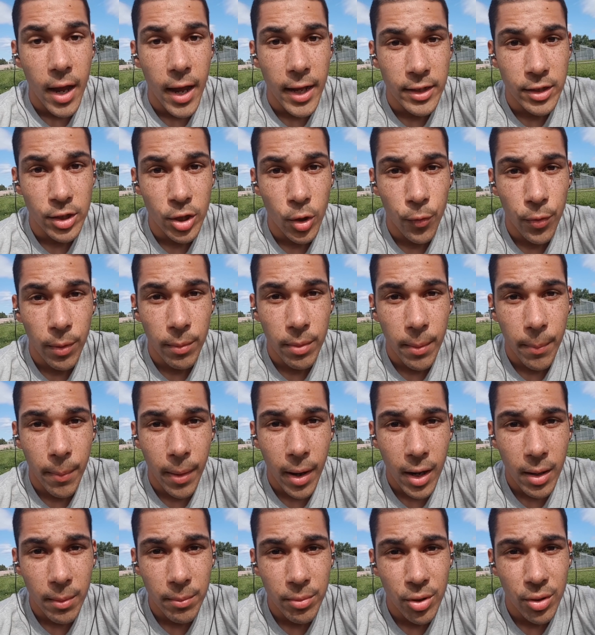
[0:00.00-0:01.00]
And so from the
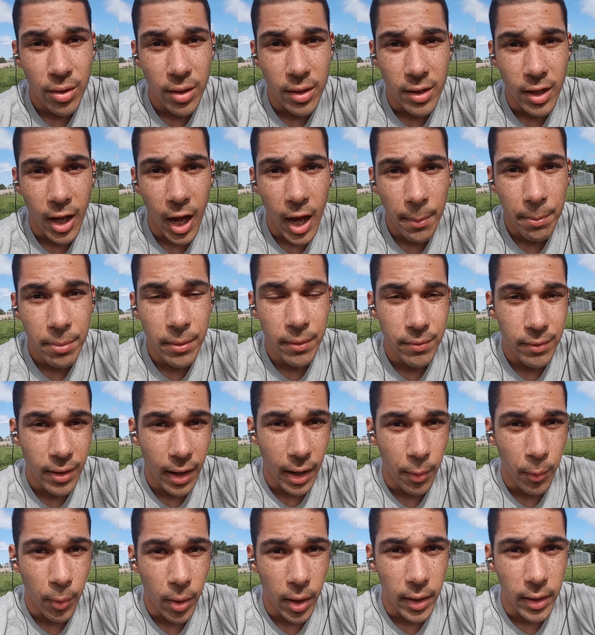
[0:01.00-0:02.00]
bottom to the top of
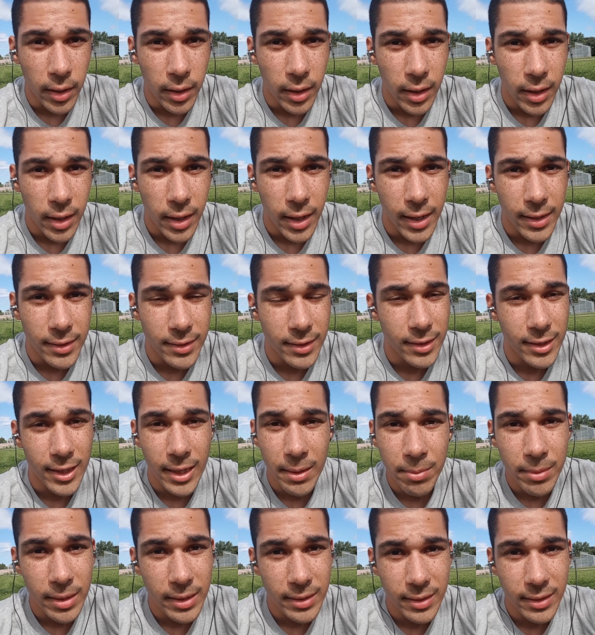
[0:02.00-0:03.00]
Taiwan, it's the
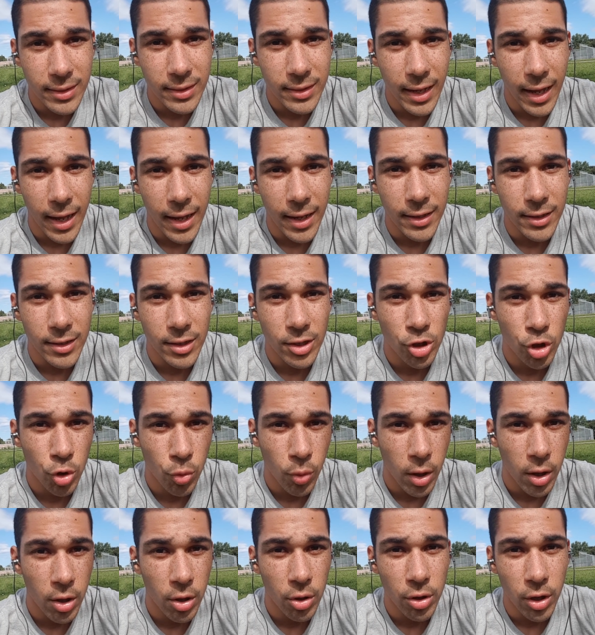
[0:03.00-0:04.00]
same distance as
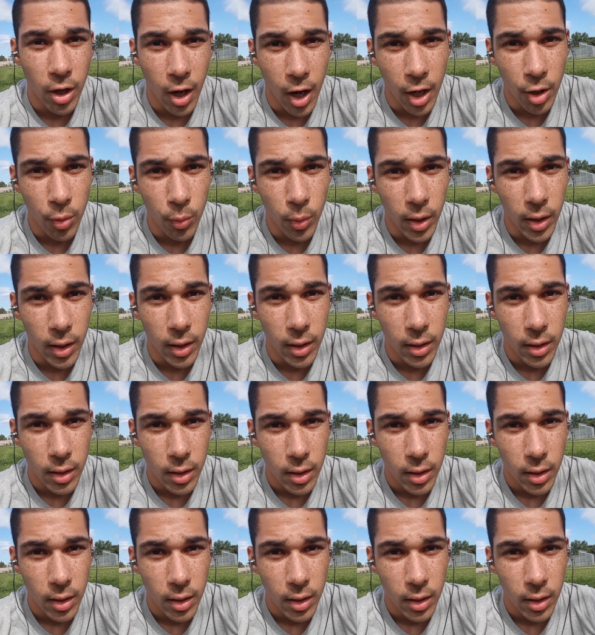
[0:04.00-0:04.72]
Toronto to Ottawa.